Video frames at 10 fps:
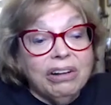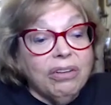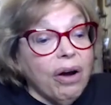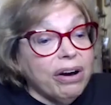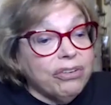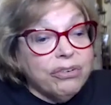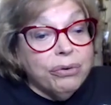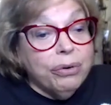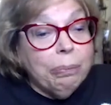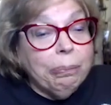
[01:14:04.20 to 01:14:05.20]
a large
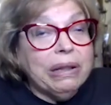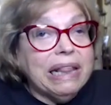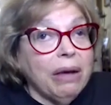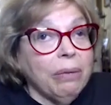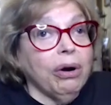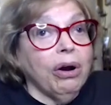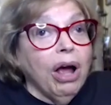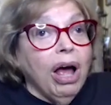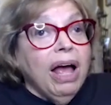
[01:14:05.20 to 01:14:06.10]
group, but they were